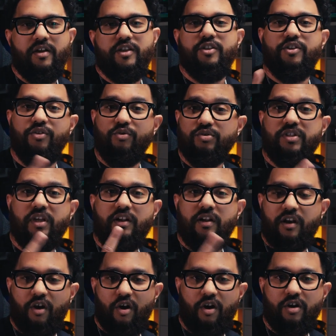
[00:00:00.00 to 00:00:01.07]
using
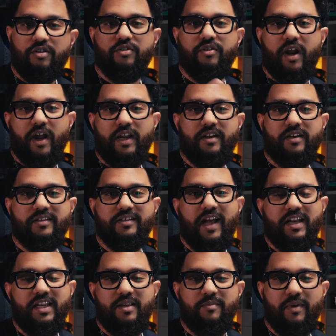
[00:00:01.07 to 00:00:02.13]
Claude to write
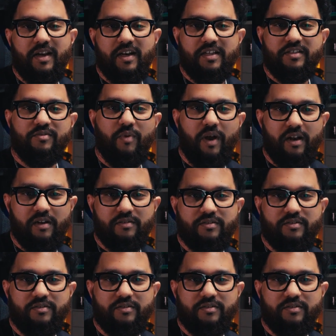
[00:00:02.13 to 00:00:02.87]
that email as well.